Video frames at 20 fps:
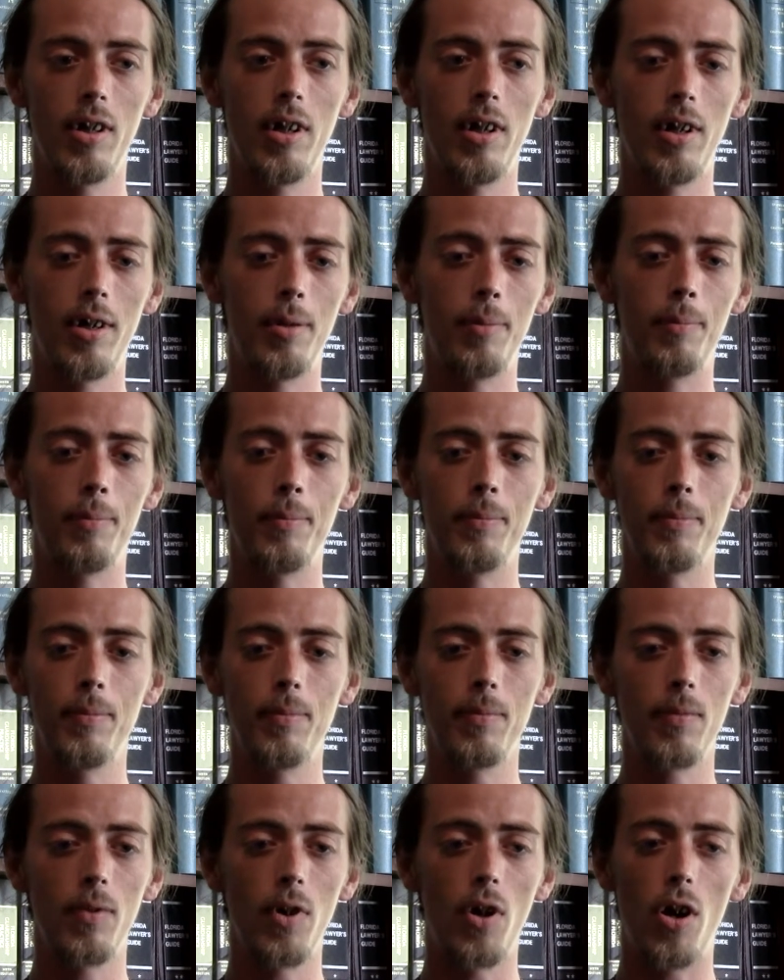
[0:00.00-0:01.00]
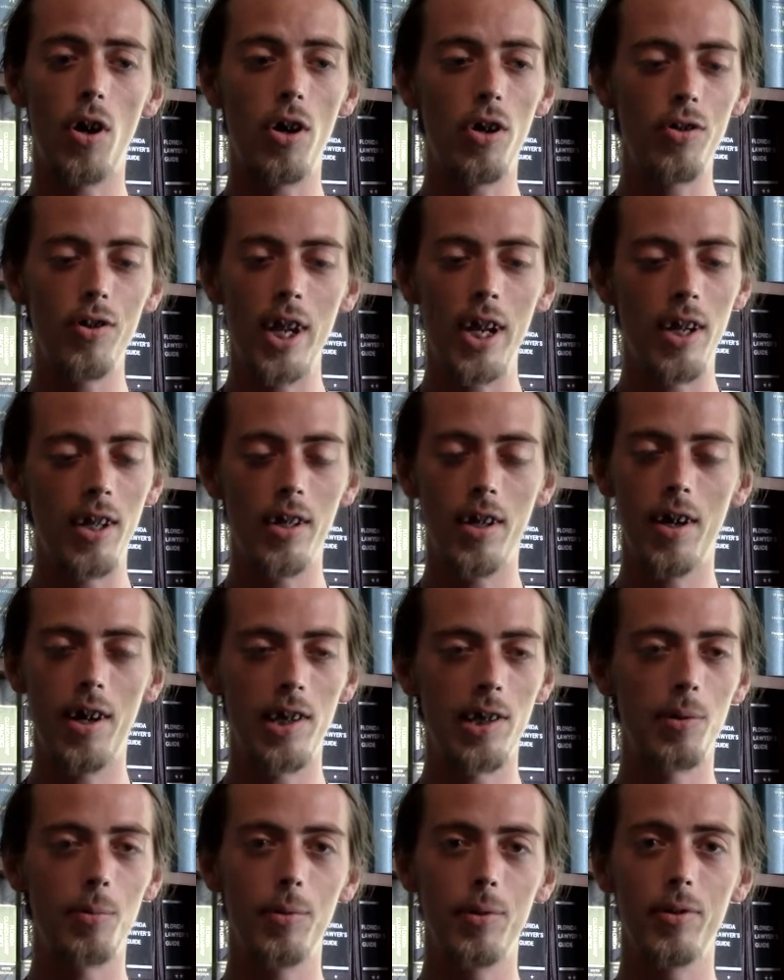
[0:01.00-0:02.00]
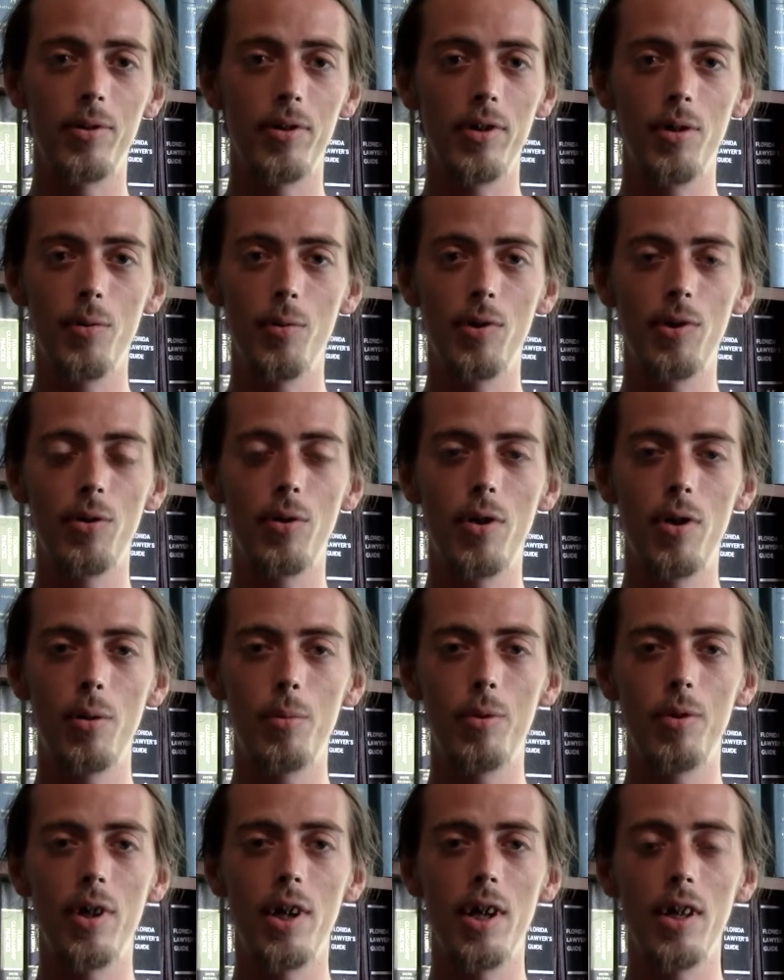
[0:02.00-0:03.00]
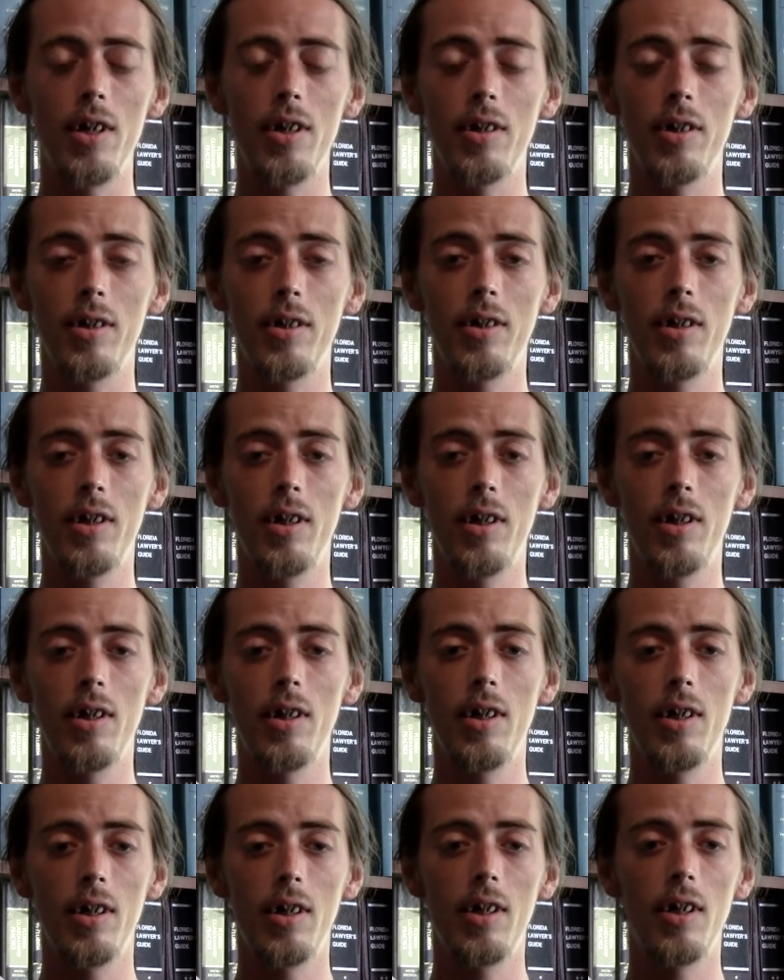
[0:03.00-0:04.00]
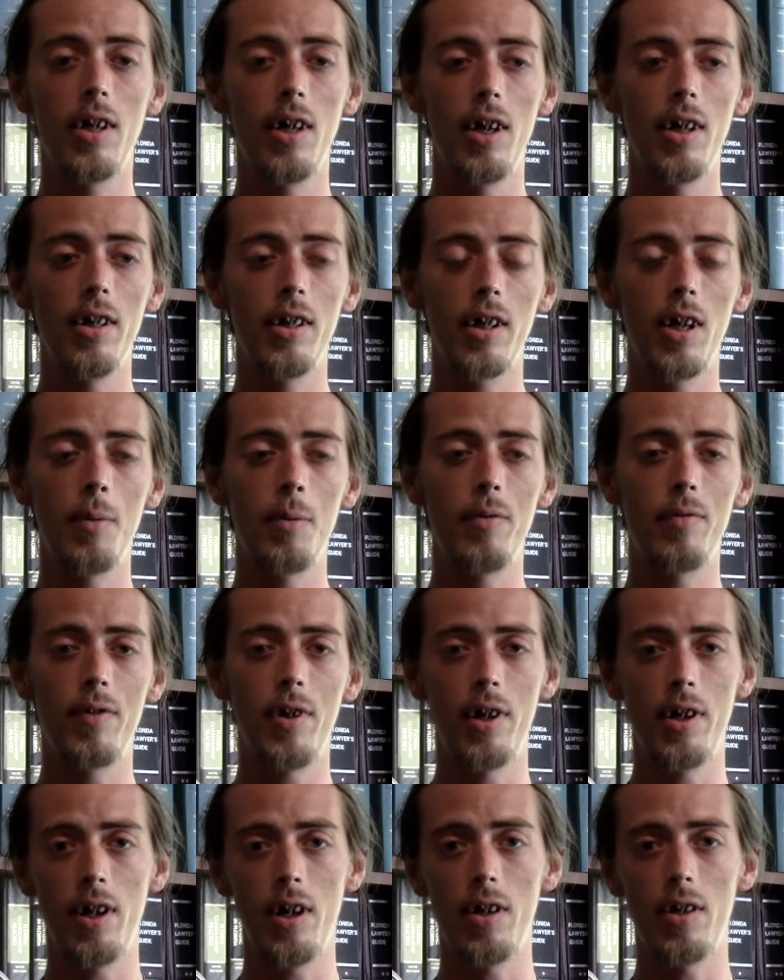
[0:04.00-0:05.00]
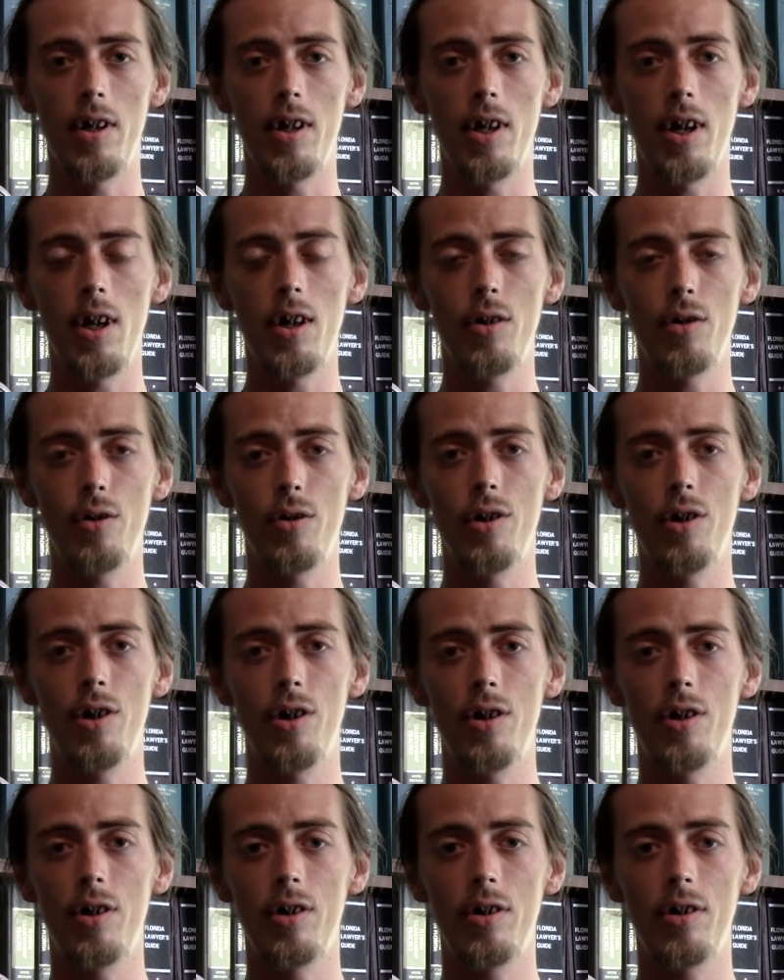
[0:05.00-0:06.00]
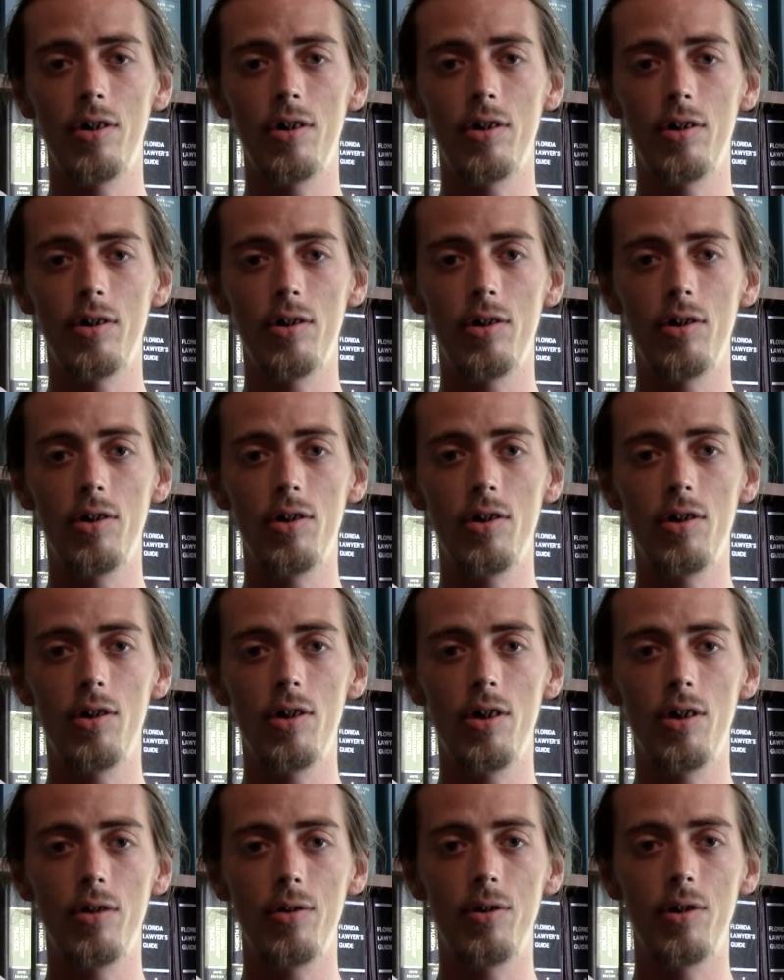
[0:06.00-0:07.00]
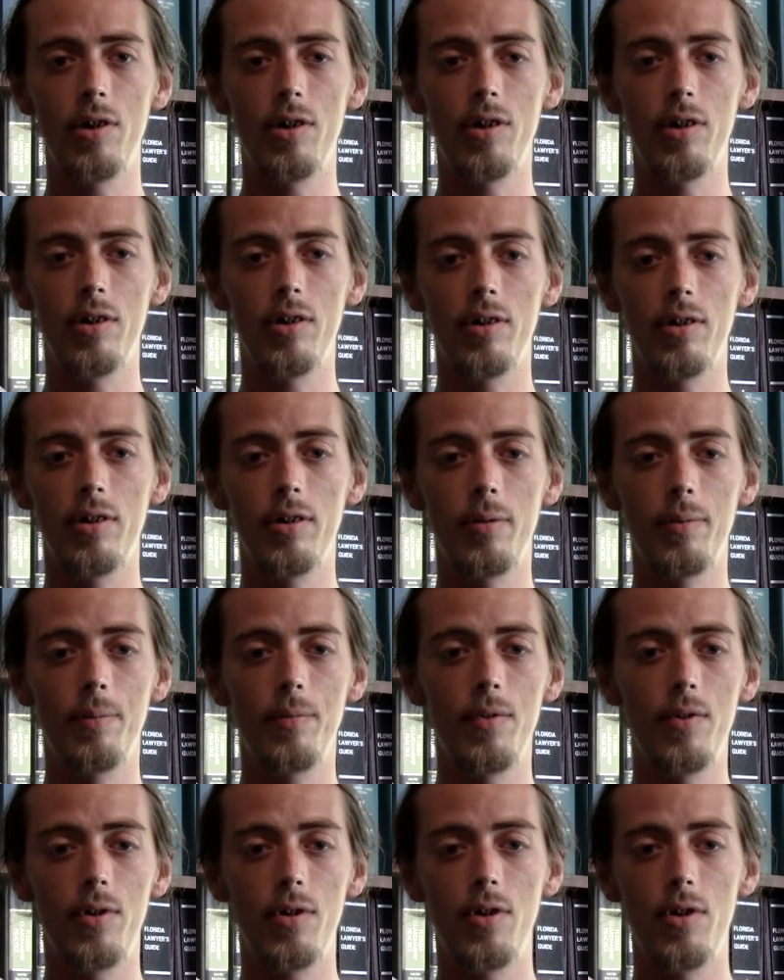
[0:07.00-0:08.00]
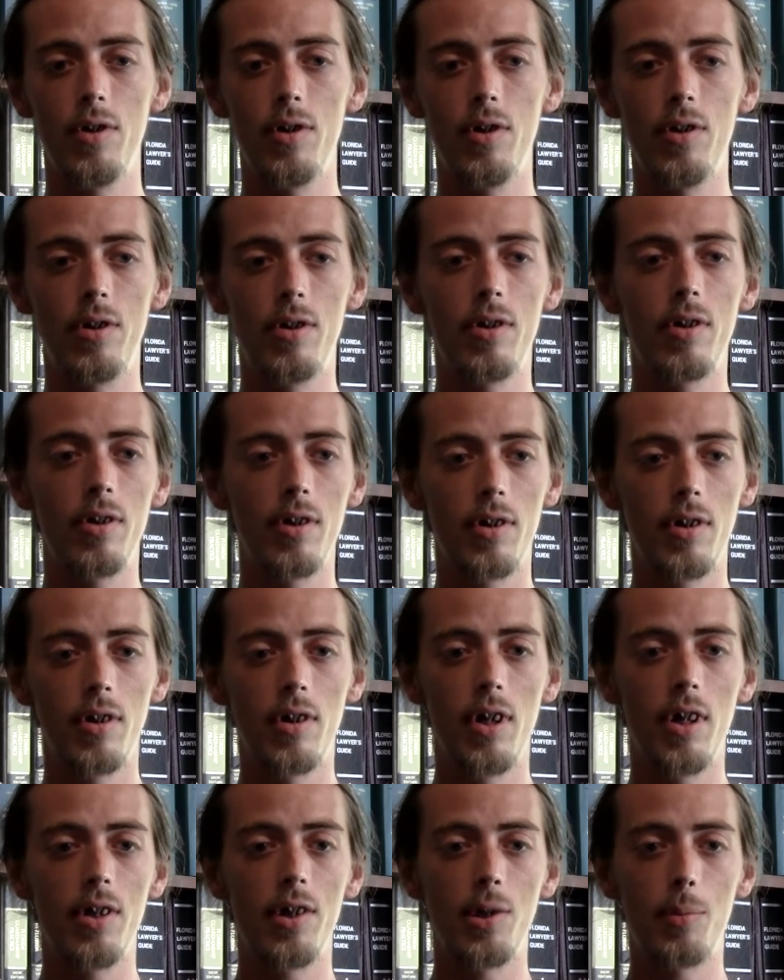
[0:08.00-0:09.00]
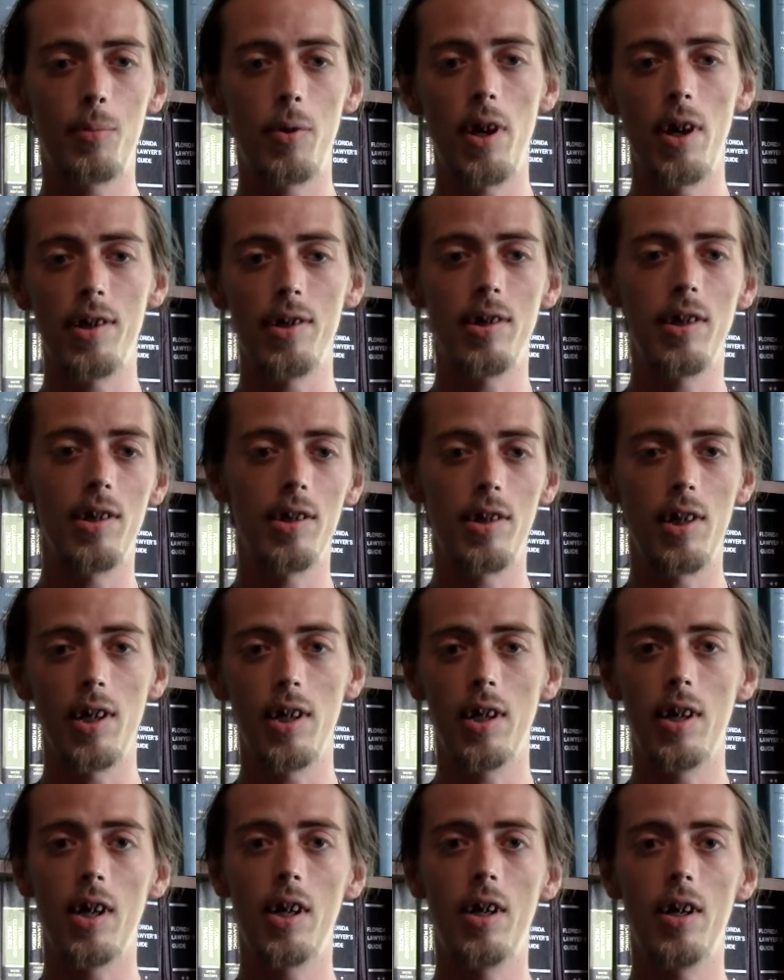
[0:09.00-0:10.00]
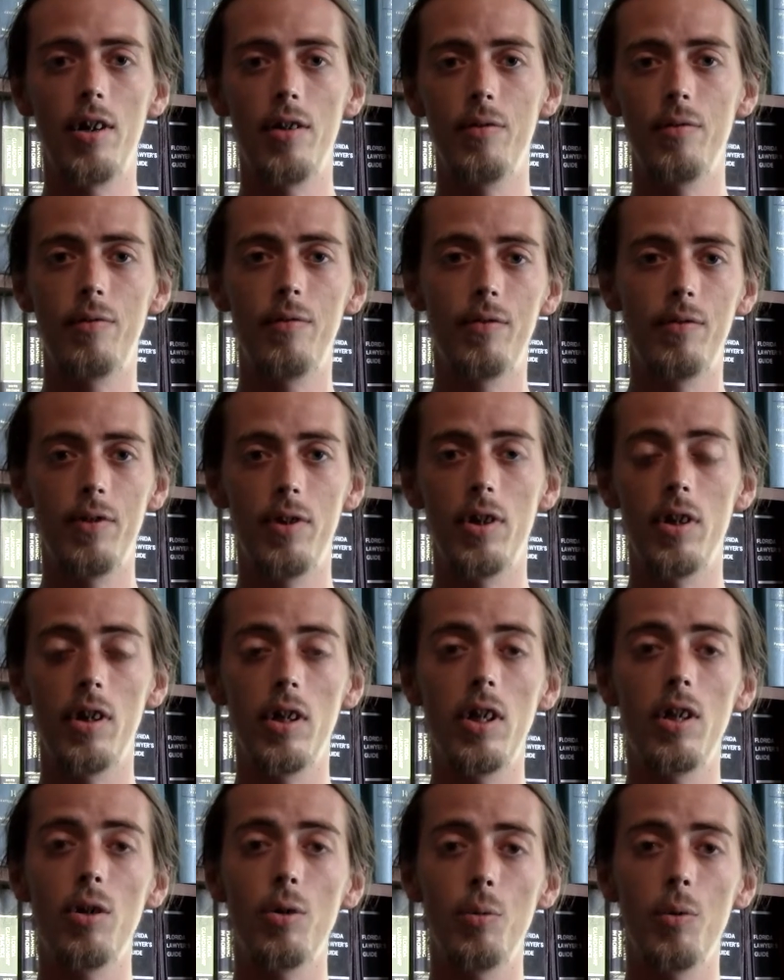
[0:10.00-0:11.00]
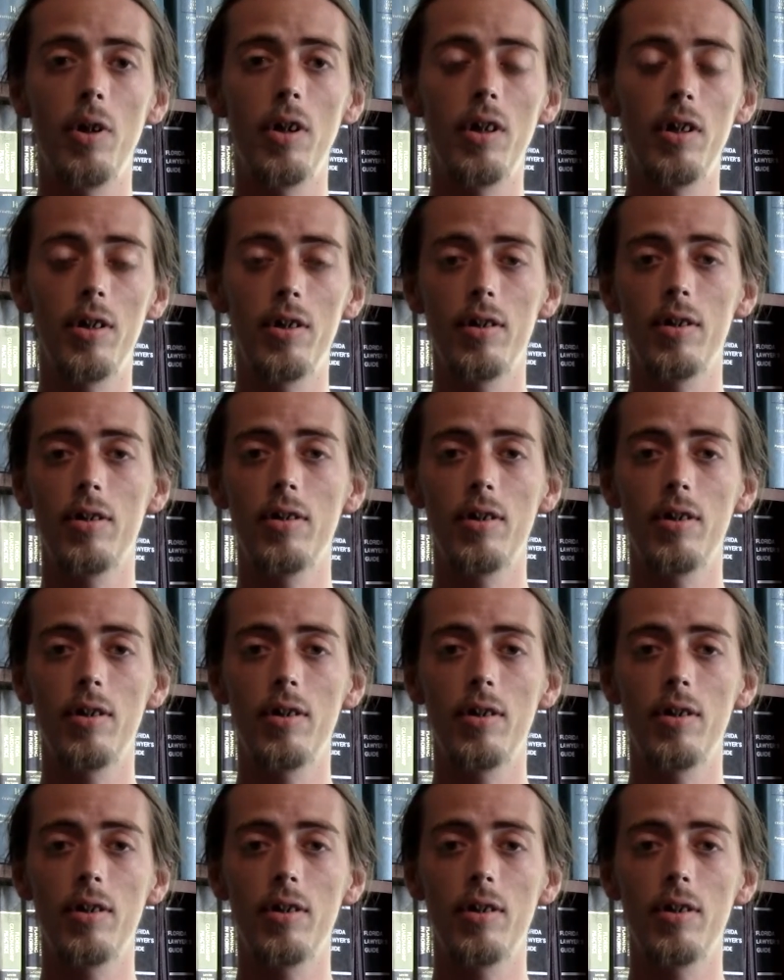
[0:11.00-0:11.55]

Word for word: Um, all day in the hospital. It was a horrible day. And then come to find out, I got a lawyer, you know, to get this process taken care of in the legal way.